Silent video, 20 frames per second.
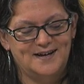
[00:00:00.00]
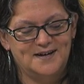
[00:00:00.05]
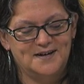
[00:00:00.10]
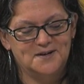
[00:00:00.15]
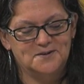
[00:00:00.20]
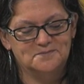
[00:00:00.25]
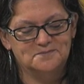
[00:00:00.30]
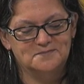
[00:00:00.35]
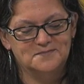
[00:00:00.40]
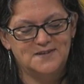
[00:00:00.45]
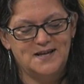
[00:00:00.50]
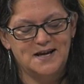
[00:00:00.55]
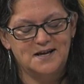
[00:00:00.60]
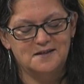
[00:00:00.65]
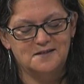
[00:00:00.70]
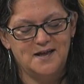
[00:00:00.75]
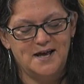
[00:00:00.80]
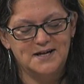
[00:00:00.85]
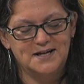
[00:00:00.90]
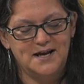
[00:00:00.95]

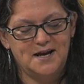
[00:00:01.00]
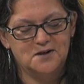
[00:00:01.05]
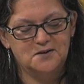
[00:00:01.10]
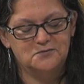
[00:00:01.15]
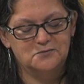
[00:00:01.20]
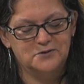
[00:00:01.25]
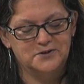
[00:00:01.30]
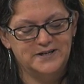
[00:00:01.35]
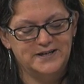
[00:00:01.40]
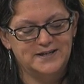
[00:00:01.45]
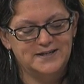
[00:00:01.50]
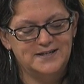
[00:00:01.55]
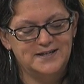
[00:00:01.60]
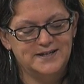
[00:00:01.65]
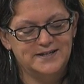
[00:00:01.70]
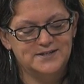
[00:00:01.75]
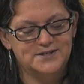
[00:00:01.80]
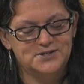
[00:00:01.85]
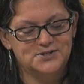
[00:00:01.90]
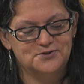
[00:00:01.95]
Like a lot of California
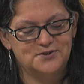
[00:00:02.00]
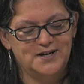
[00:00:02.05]
Indians,